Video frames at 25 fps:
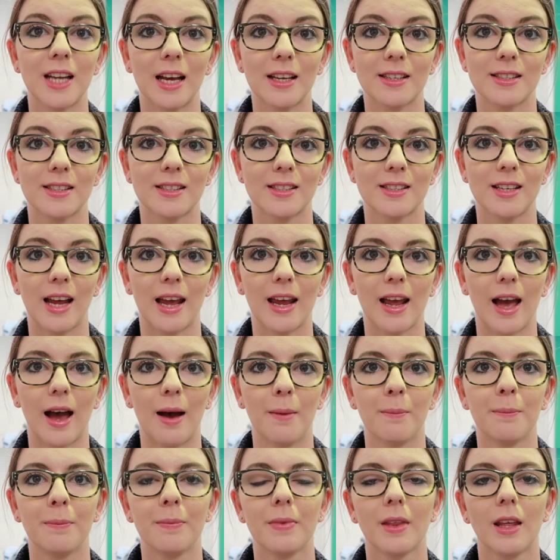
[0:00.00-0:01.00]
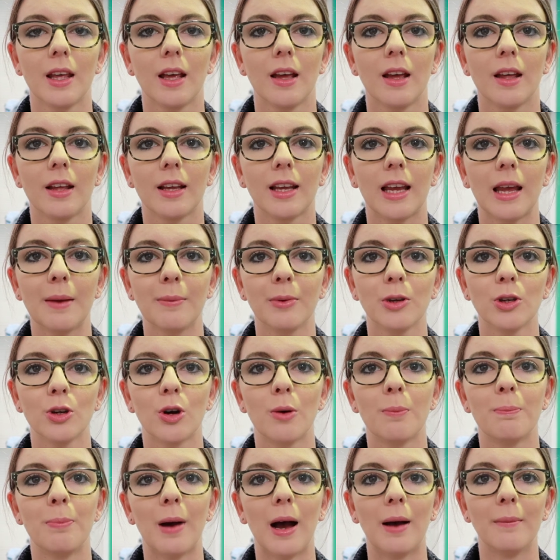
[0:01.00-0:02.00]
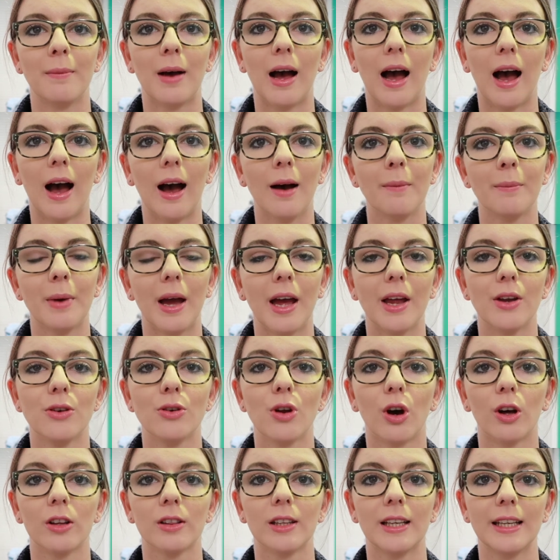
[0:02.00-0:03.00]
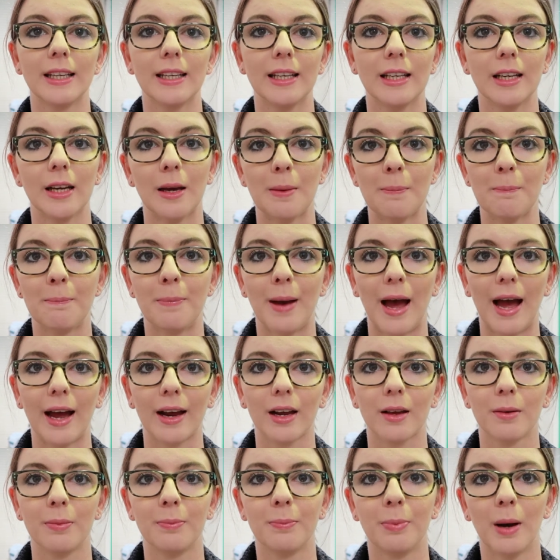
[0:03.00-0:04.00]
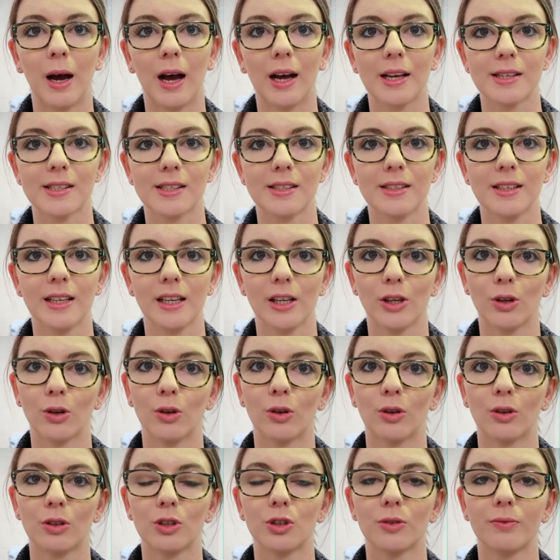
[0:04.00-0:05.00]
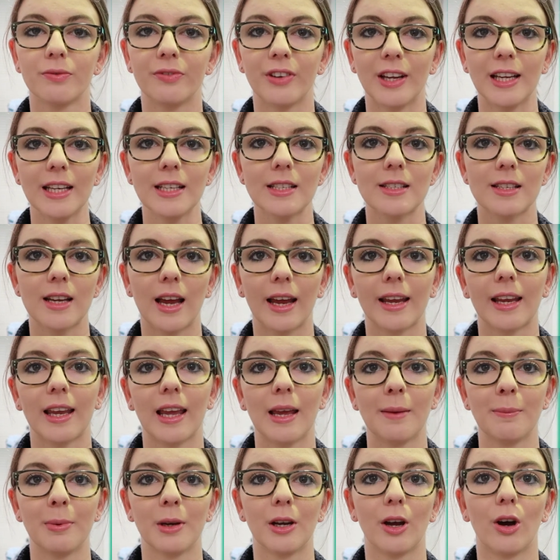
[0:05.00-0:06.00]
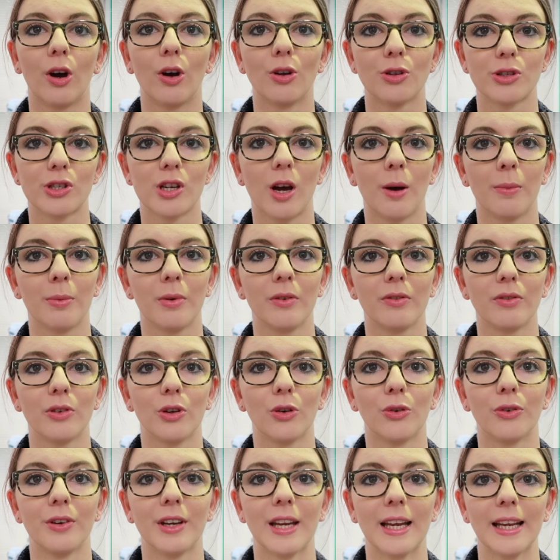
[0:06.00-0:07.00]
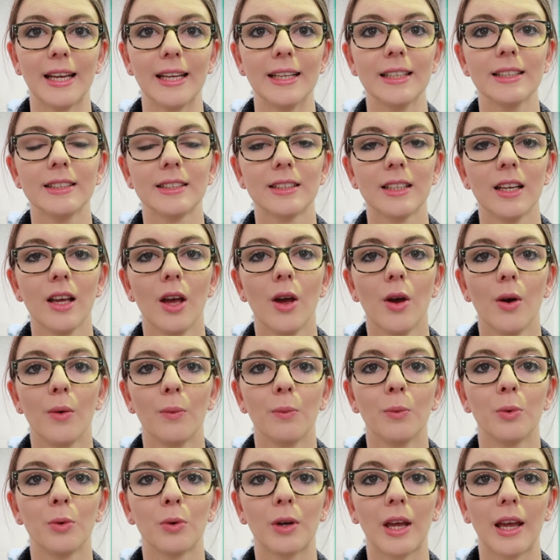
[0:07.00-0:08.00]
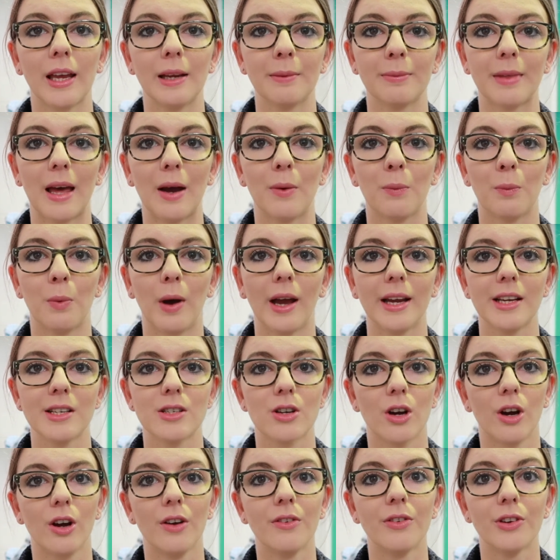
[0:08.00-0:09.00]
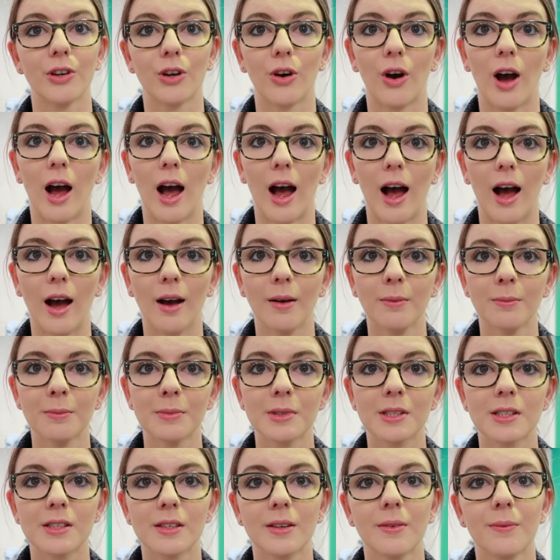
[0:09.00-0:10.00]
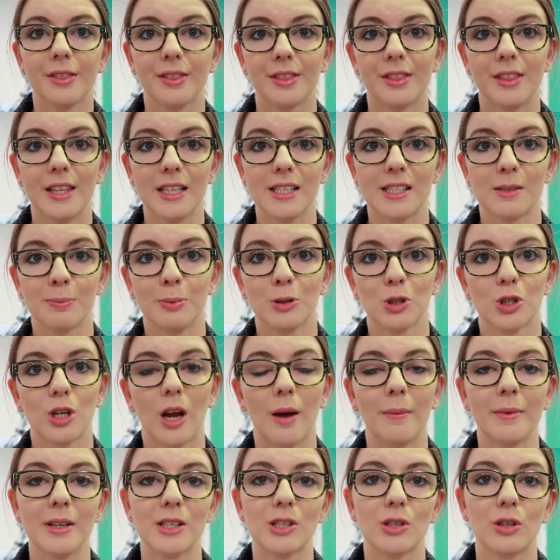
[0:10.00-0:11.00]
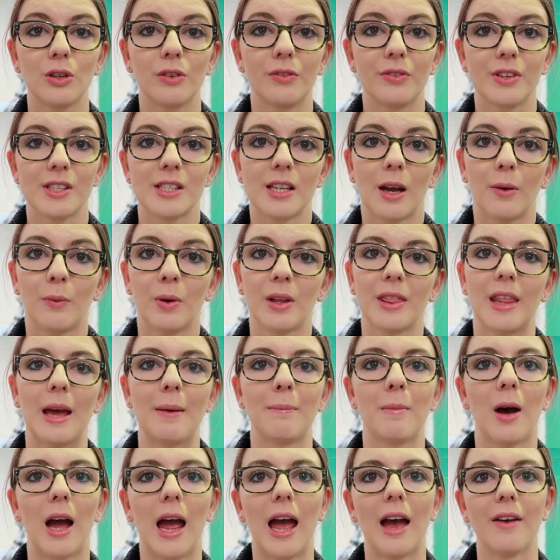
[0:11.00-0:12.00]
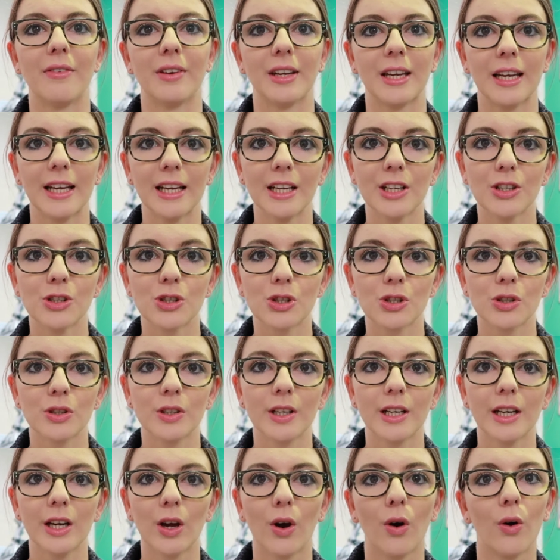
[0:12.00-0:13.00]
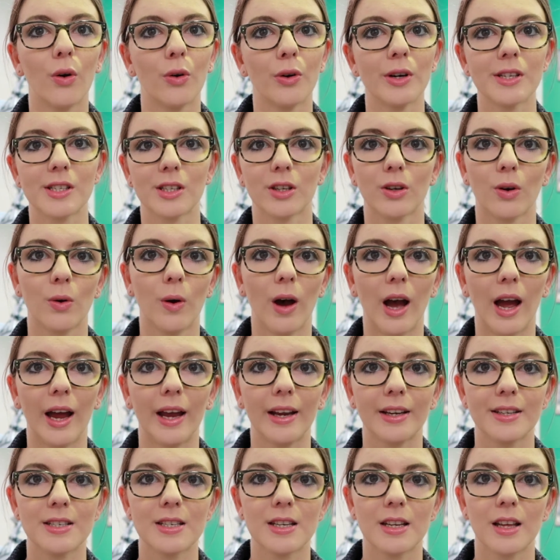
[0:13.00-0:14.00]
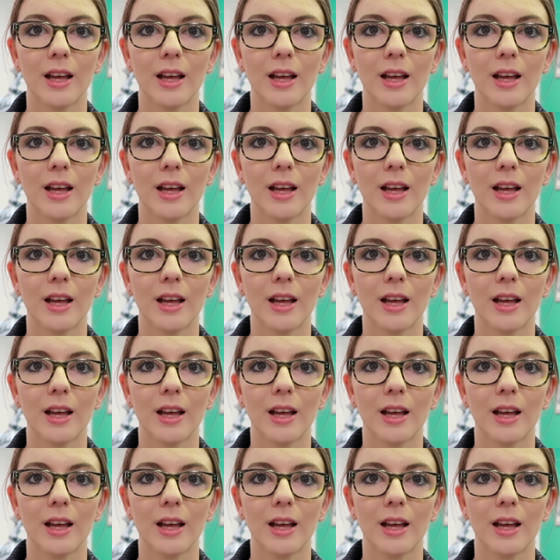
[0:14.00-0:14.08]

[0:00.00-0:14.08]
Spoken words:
does stay up. Keeping your bum up and not leaning it back past near your feet and keeping it on top of your knees will keep that weight over your arms. This push-up is good for someone that might have an injury or isn't quite